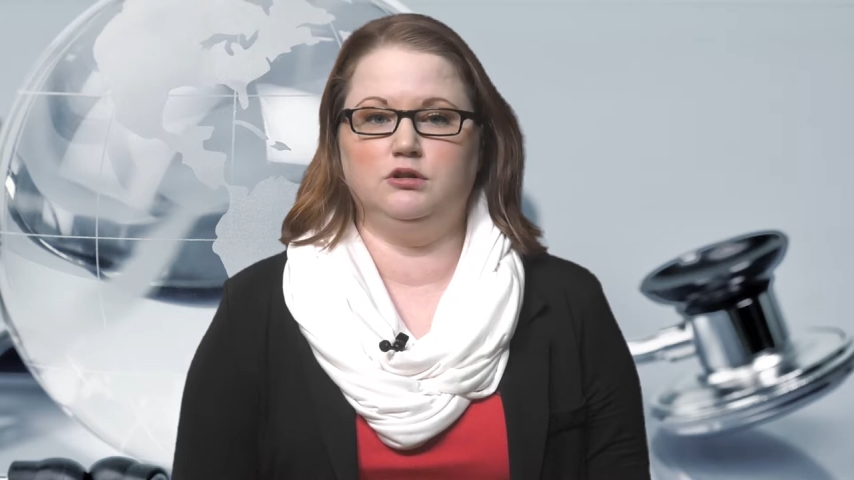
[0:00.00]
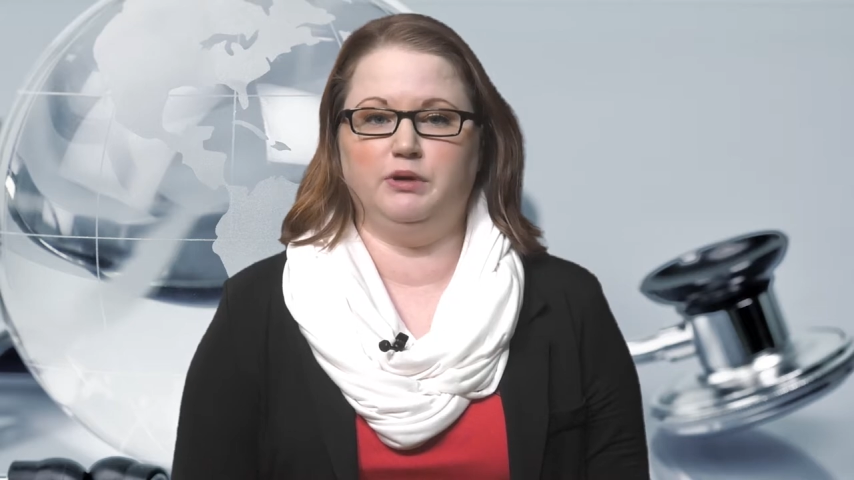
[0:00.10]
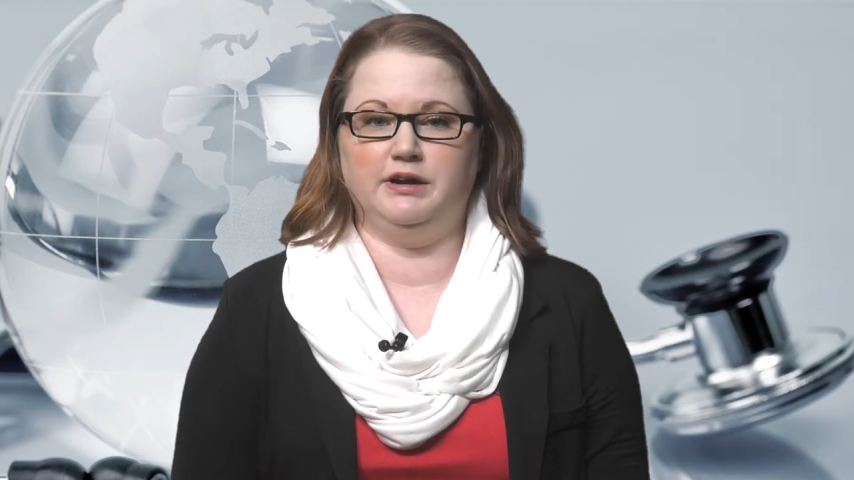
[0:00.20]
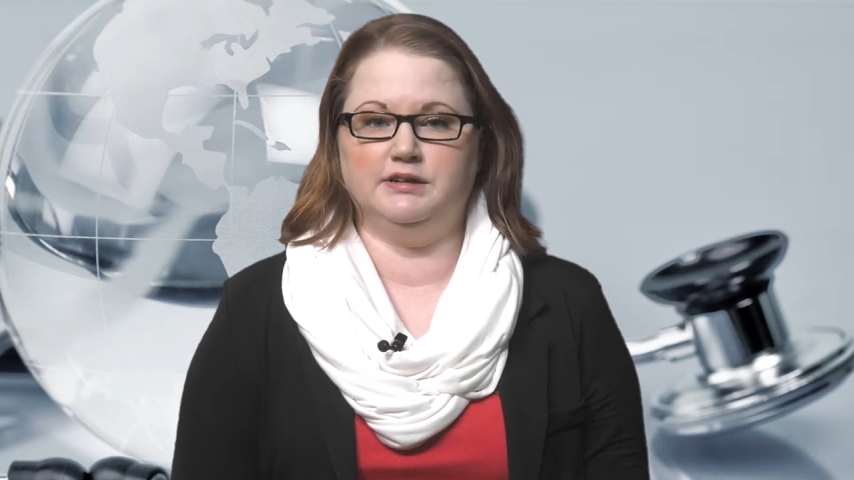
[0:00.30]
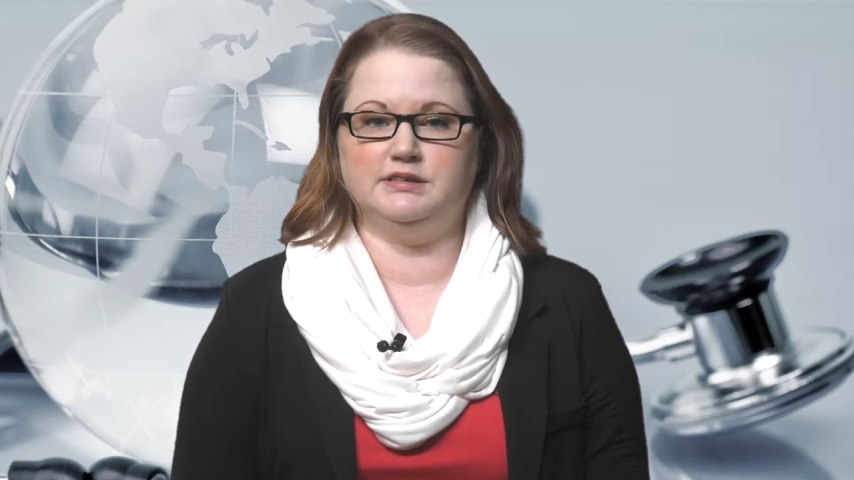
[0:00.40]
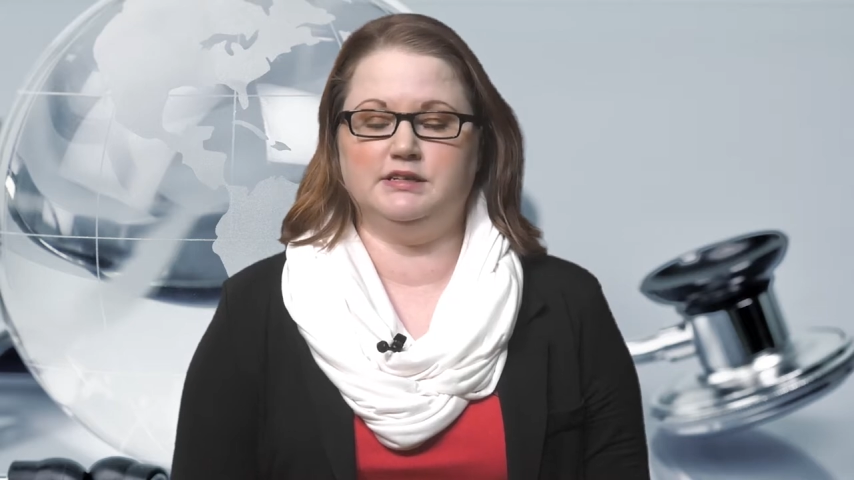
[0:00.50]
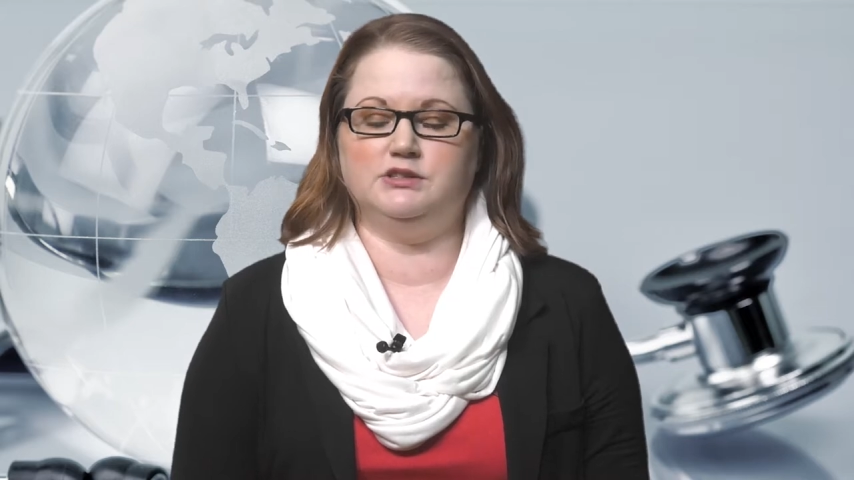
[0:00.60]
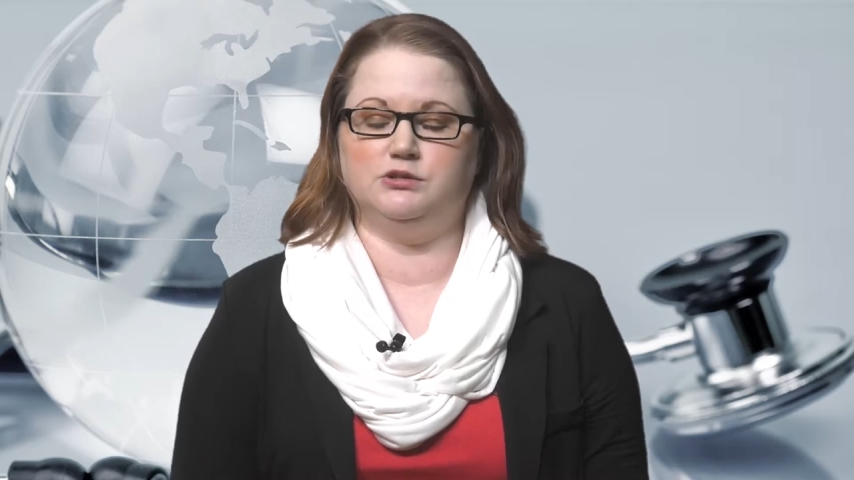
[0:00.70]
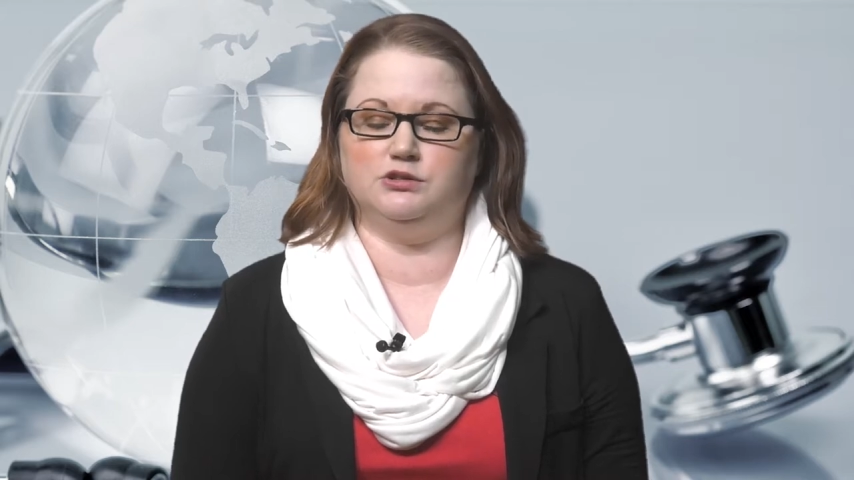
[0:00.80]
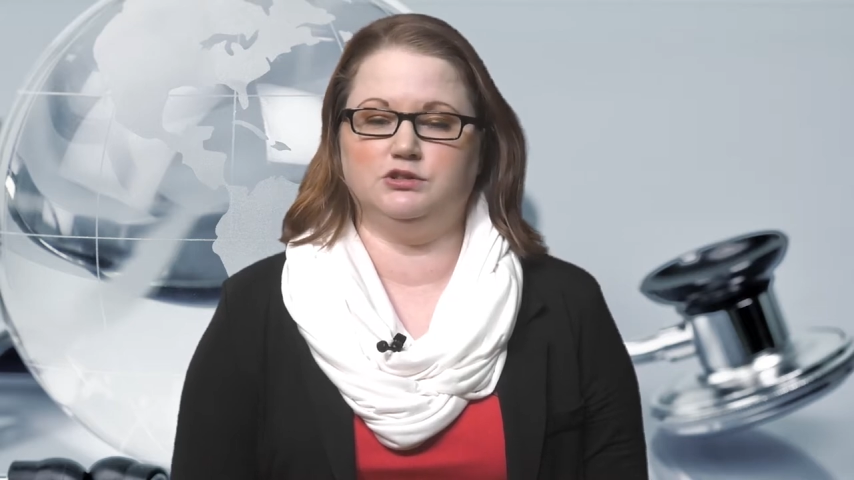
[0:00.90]
awareness and
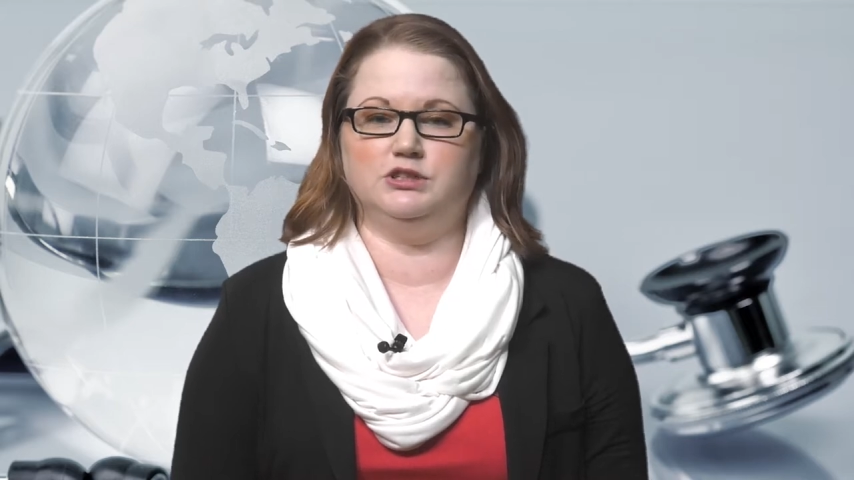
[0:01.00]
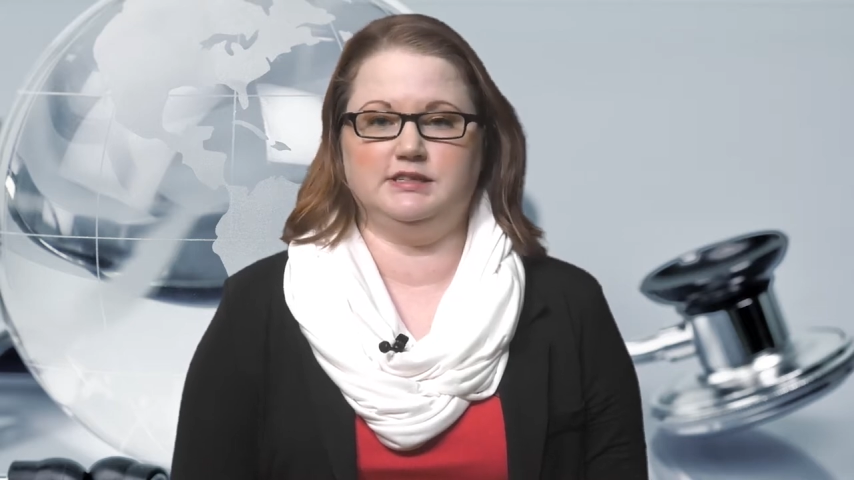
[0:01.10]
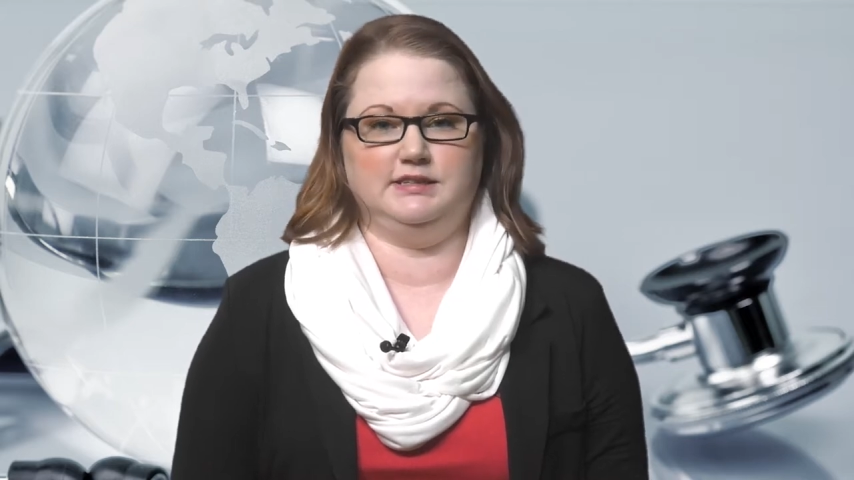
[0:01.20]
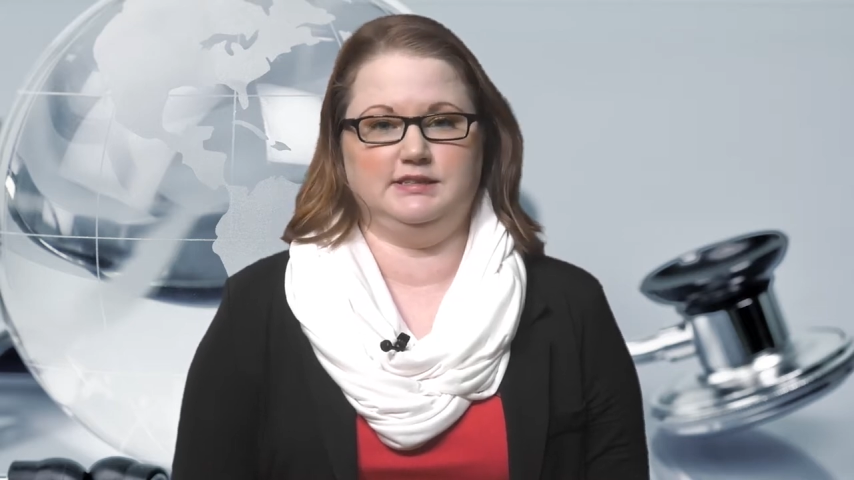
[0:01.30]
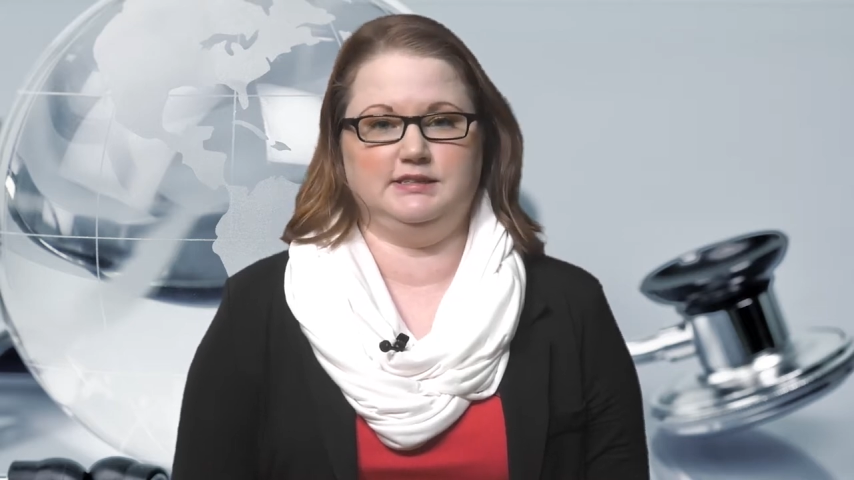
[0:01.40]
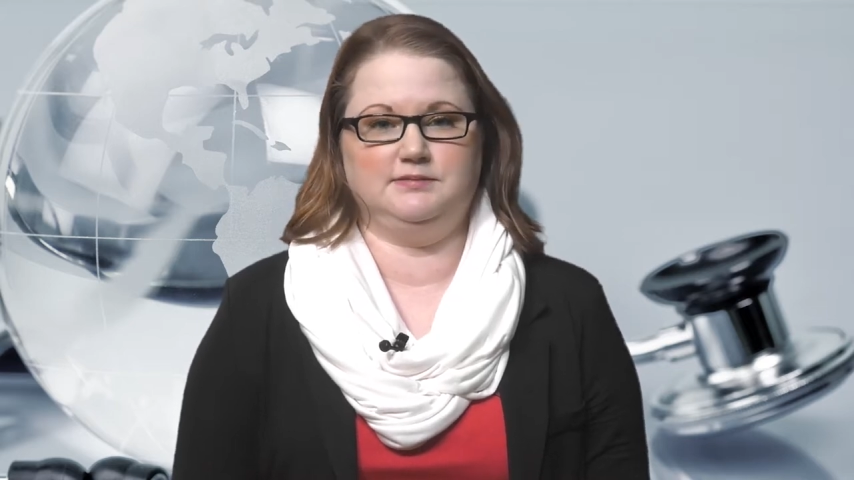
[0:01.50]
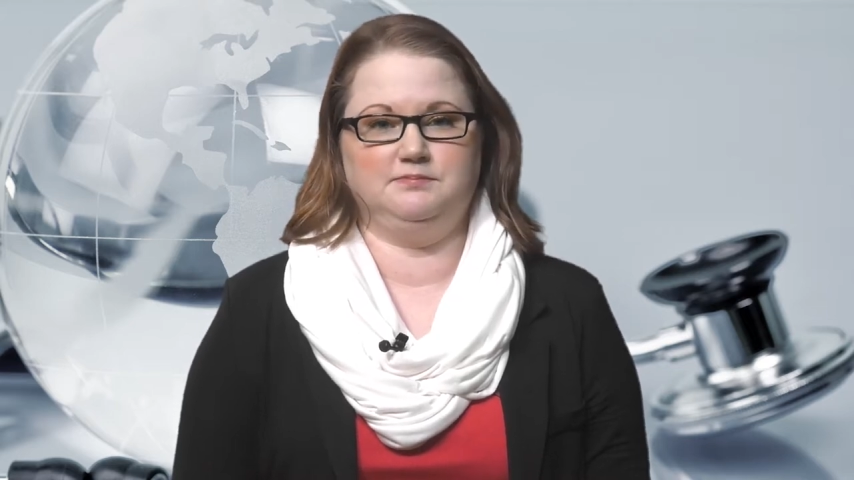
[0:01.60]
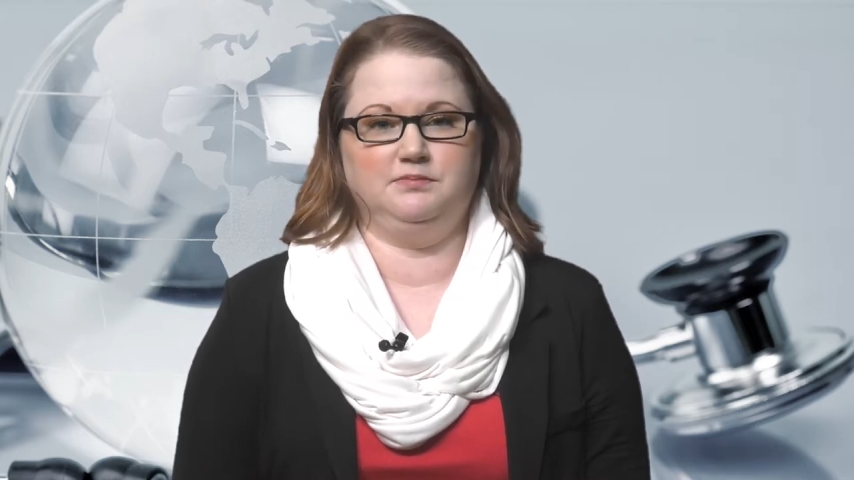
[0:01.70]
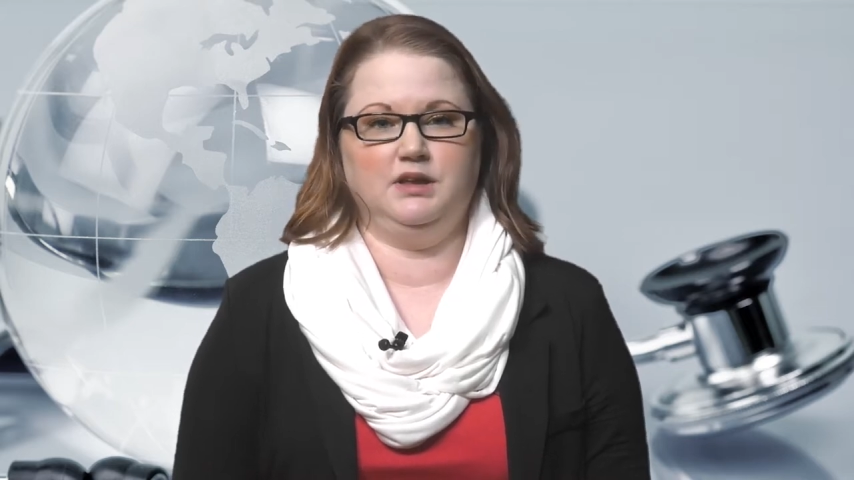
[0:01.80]
social justice.